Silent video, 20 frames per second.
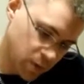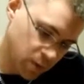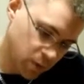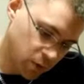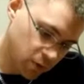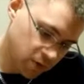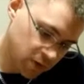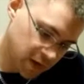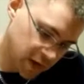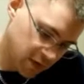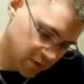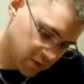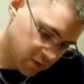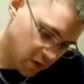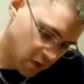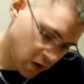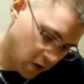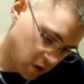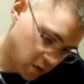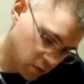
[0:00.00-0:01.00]
to be moving that
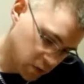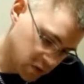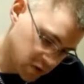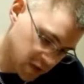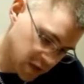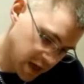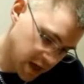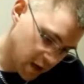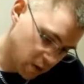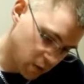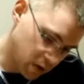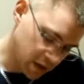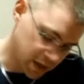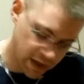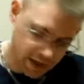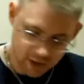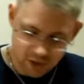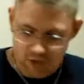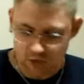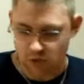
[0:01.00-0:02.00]
far. We'll see how well
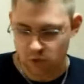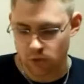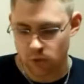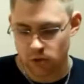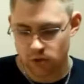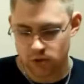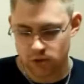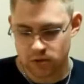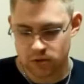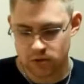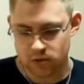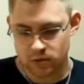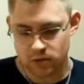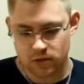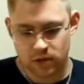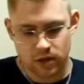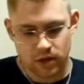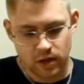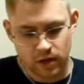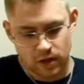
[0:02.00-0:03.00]
it actually works.
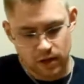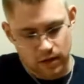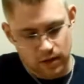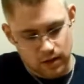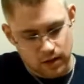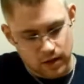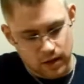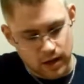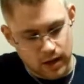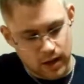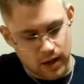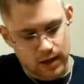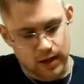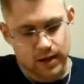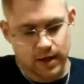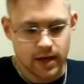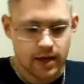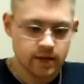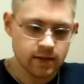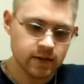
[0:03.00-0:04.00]

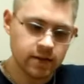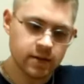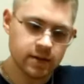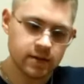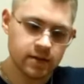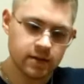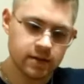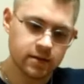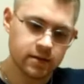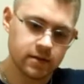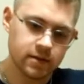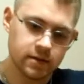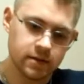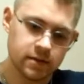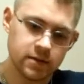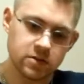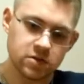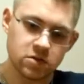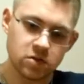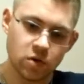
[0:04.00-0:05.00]
Again,
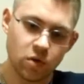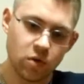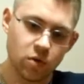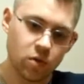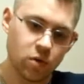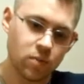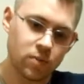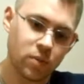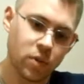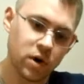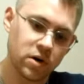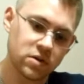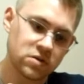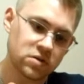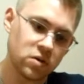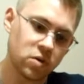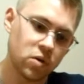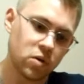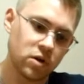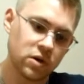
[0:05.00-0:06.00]
this is
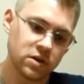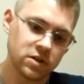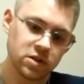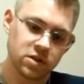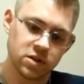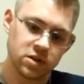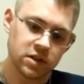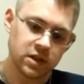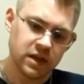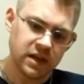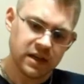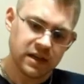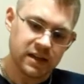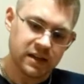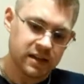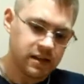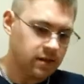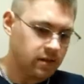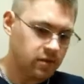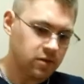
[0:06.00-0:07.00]
parts orange.
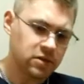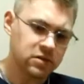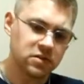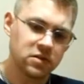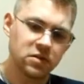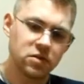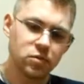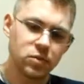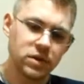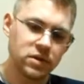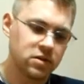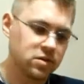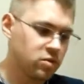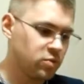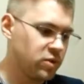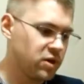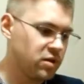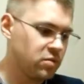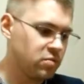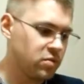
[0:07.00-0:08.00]
Looks a little weird
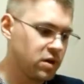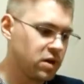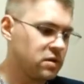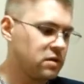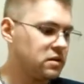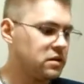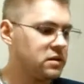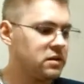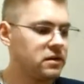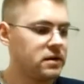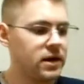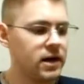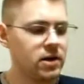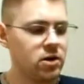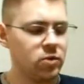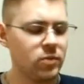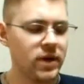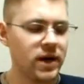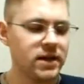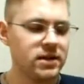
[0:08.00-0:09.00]
to me, but I
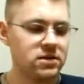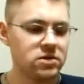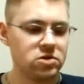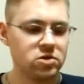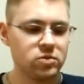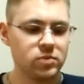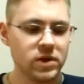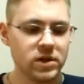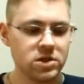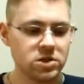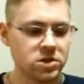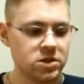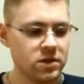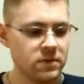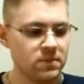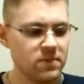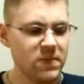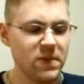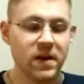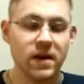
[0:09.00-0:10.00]
don't mind it too much.
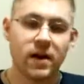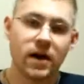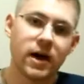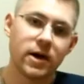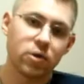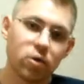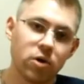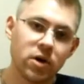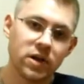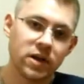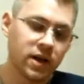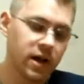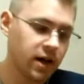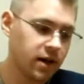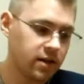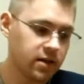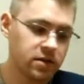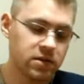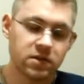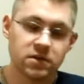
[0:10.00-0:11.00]
I already
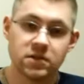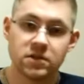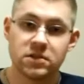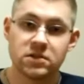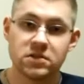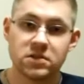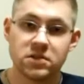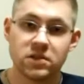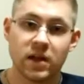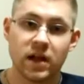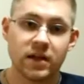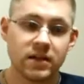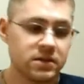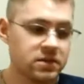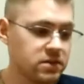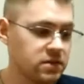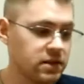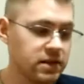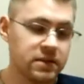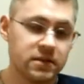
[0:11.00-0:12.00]

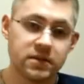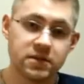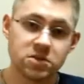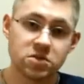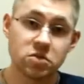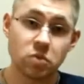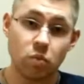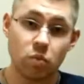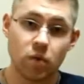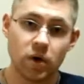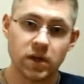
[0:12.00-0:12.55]
slid this